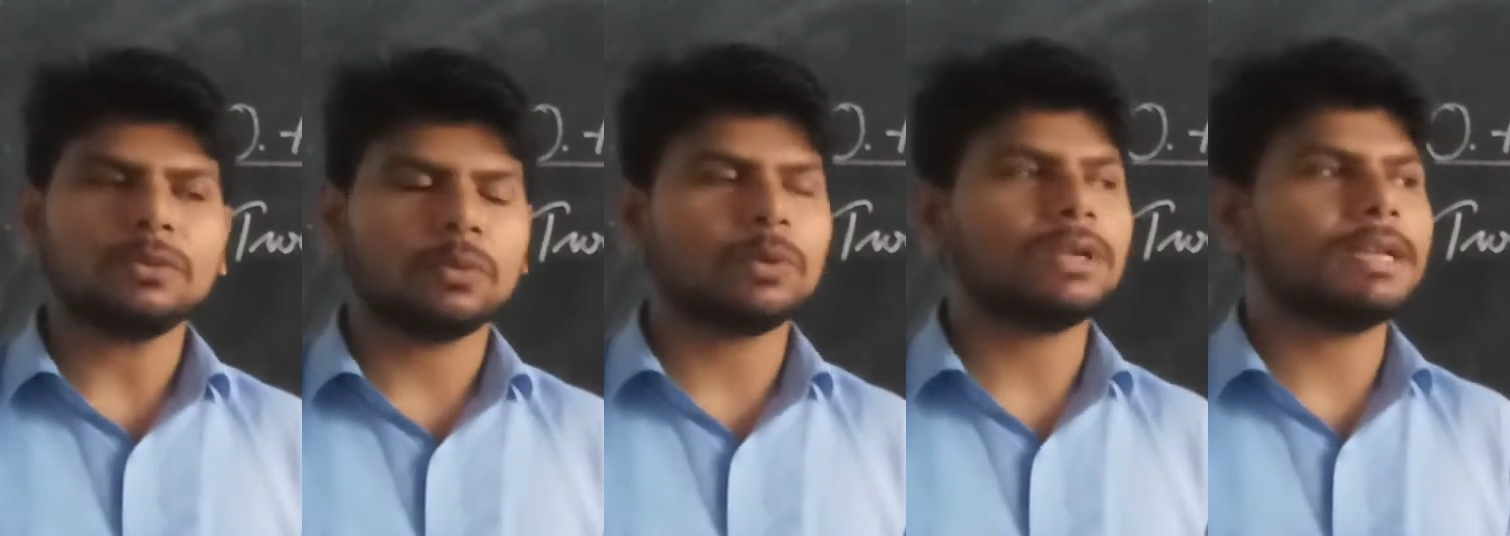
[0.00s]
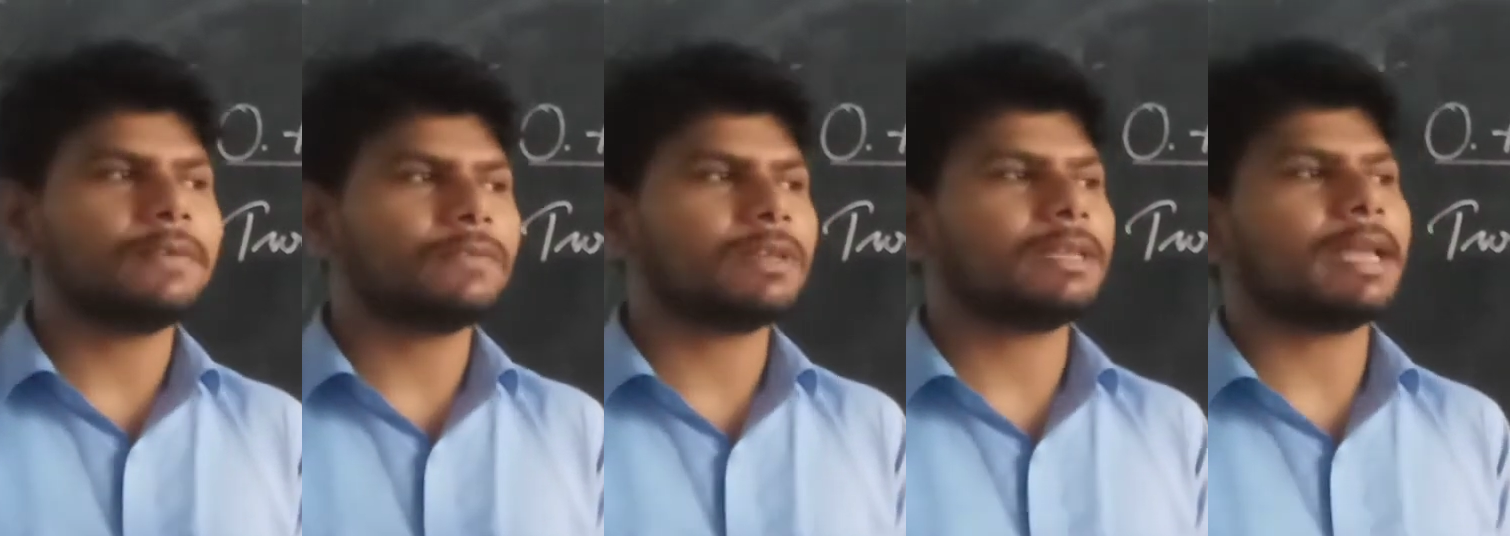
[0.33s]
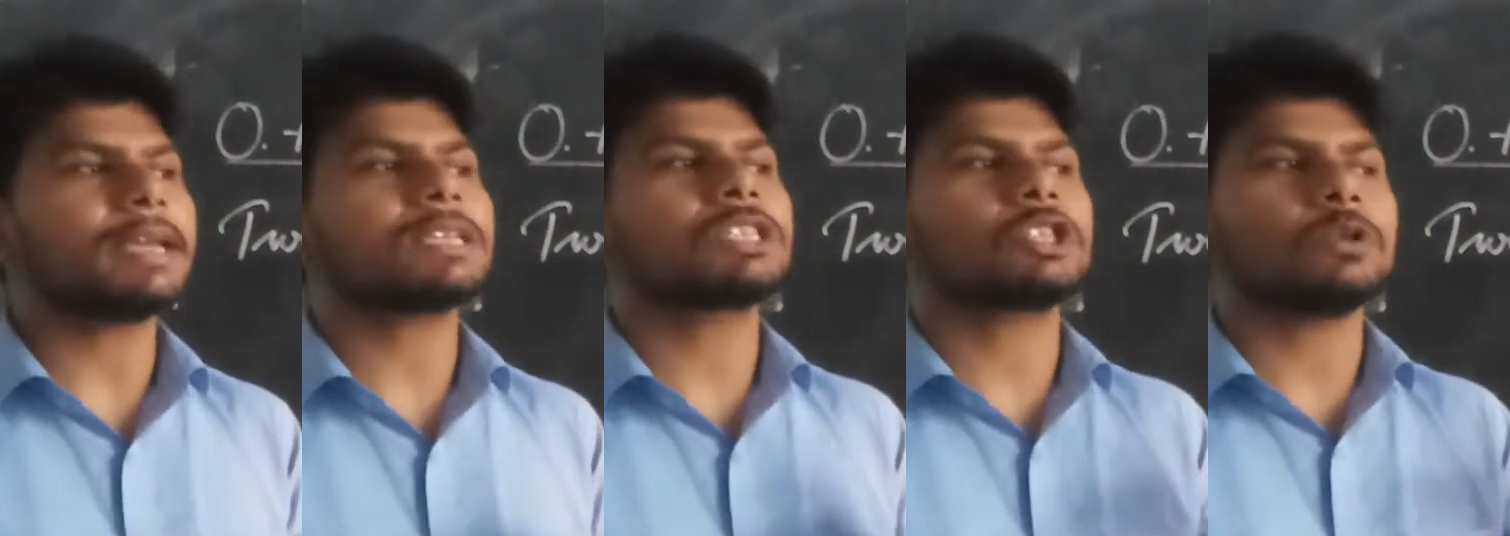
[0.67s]
who lived
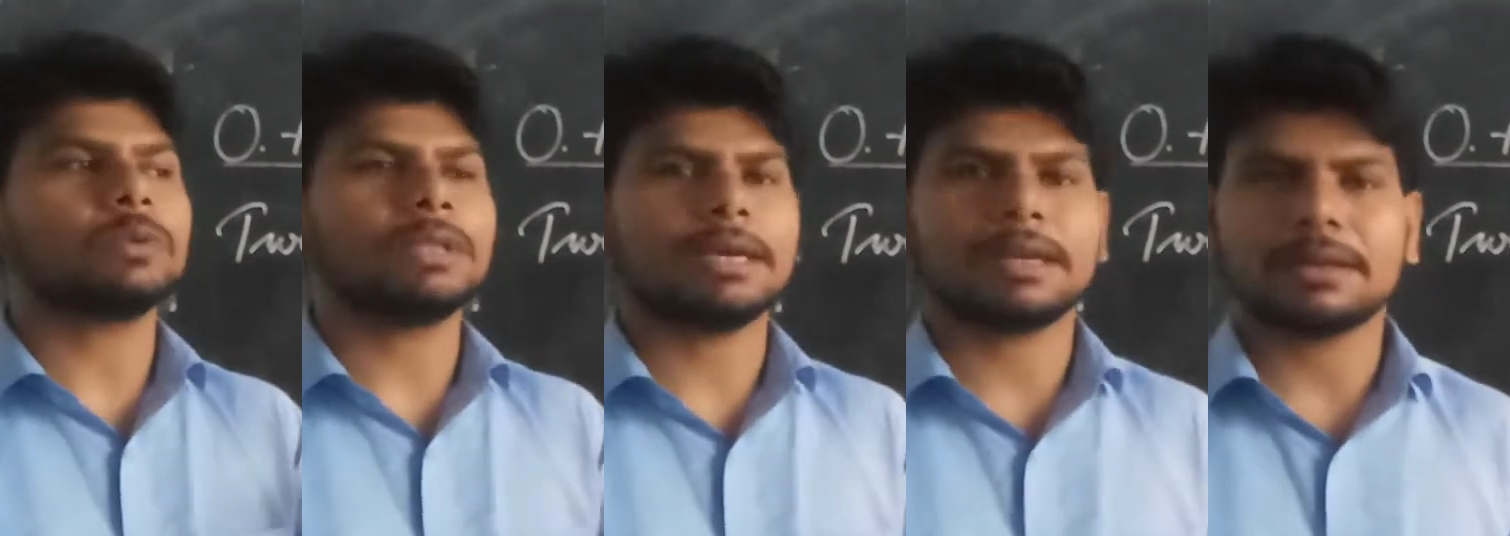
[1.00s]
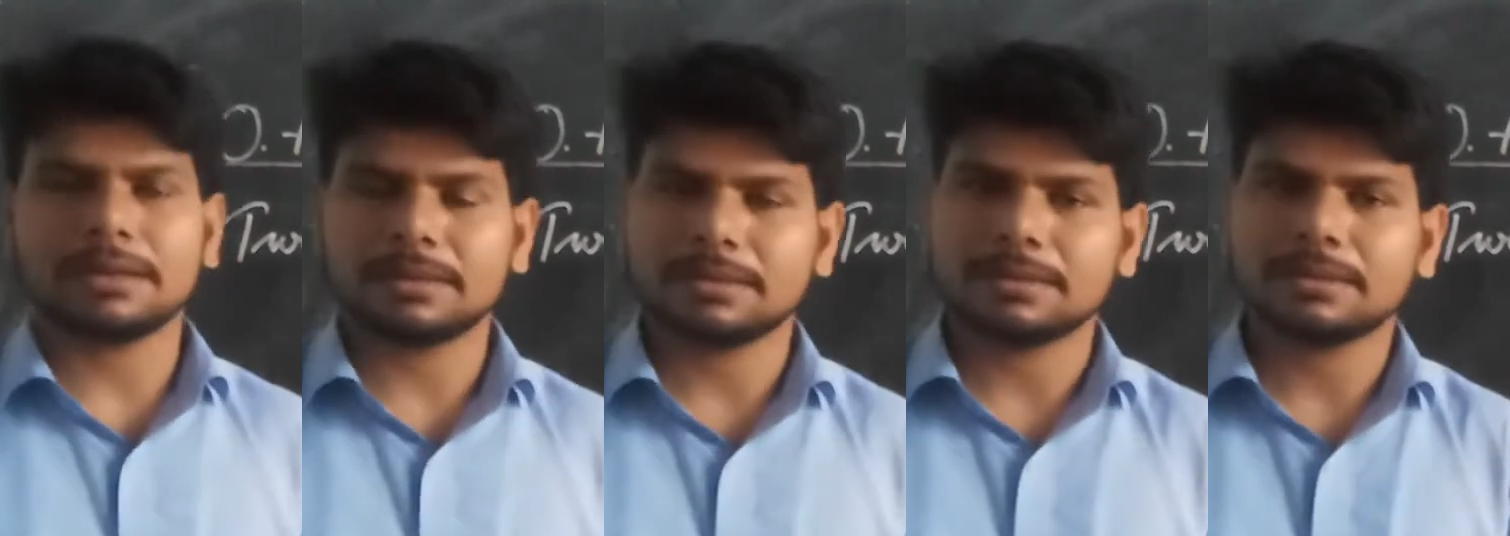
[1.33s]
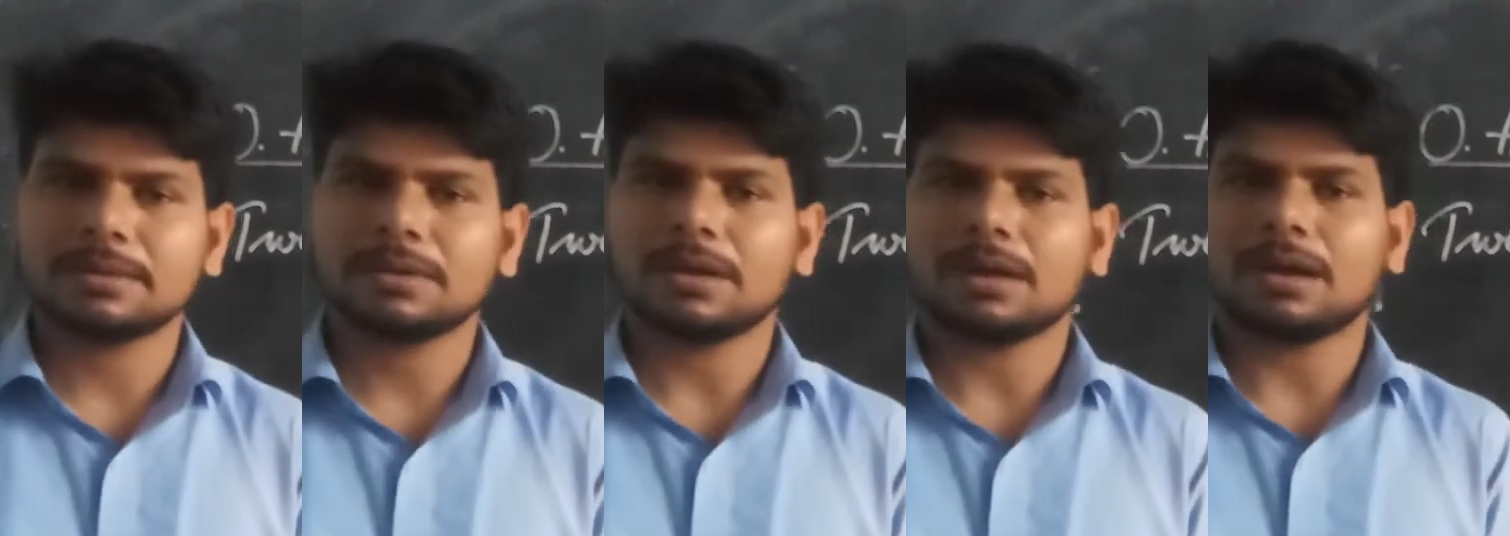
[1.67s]
next to their
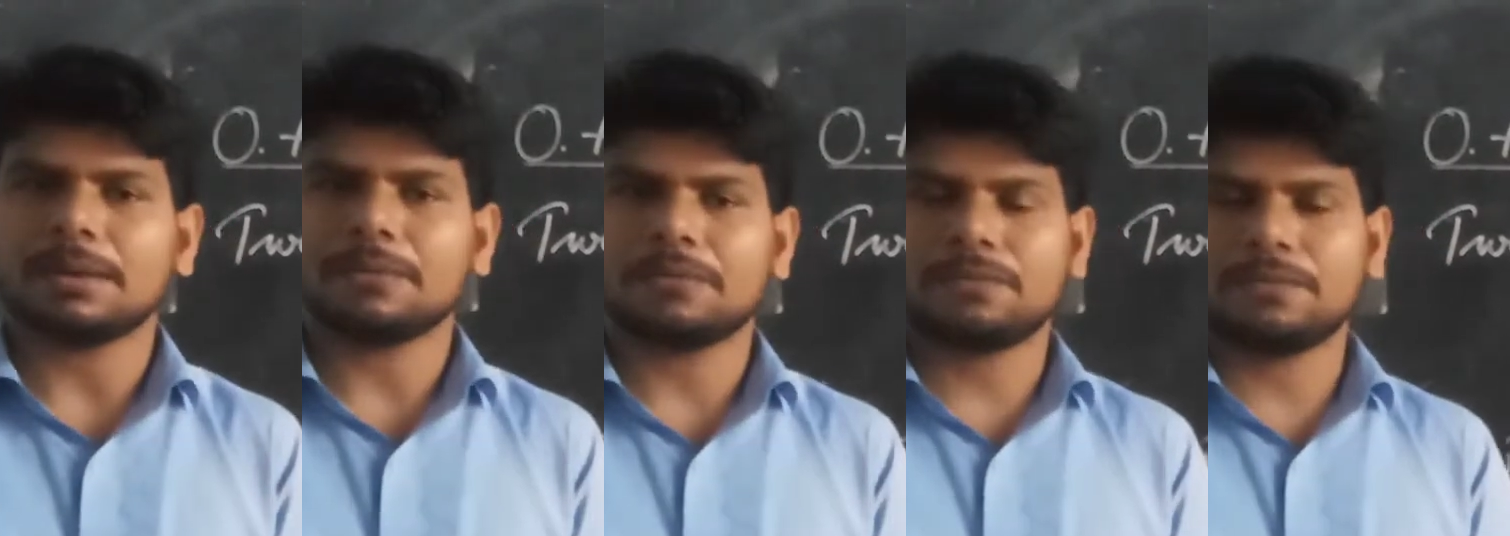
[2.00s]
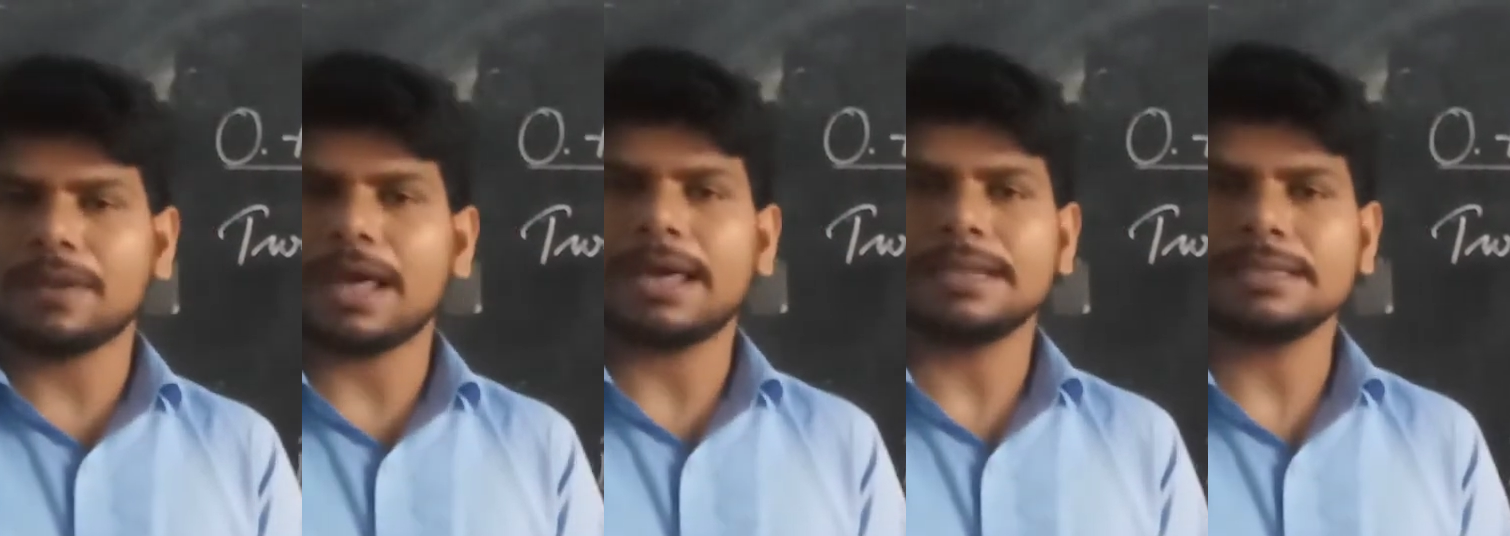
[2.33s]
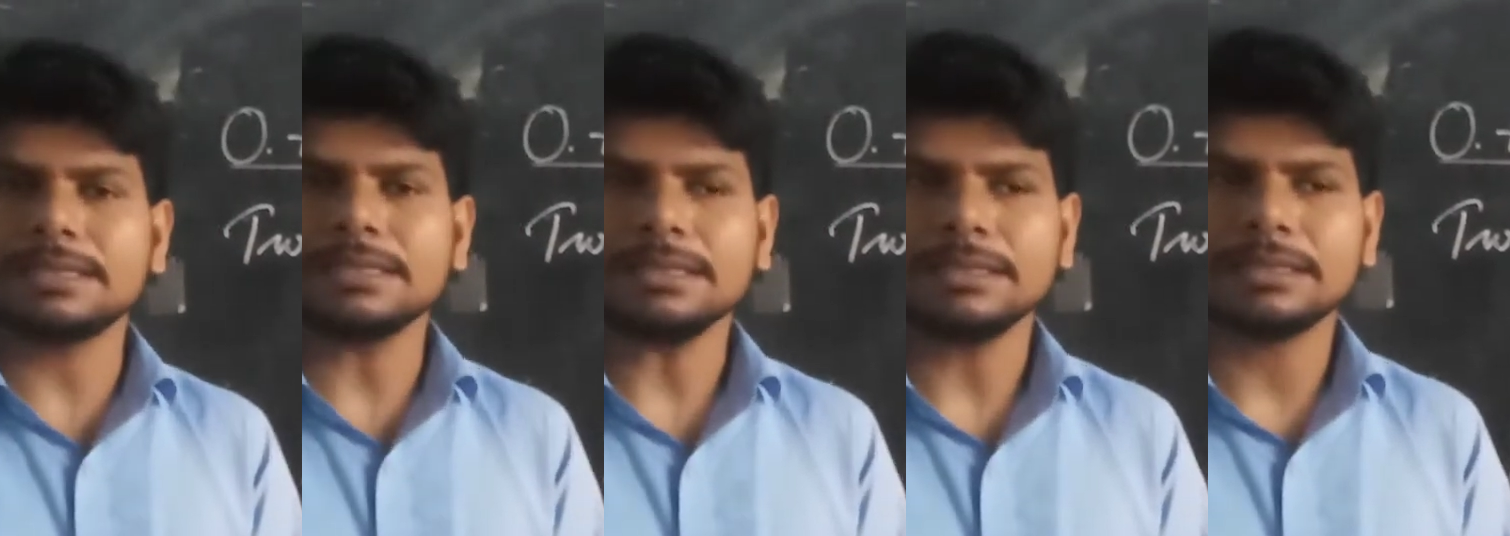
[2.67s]

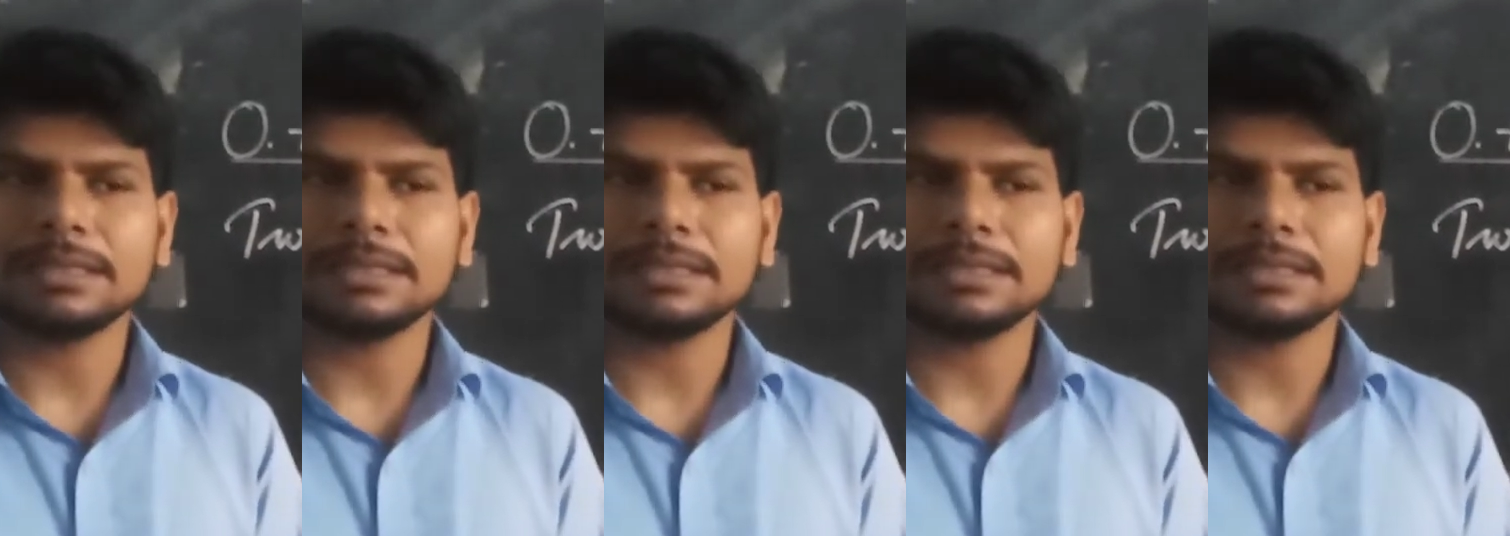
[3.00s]
flat.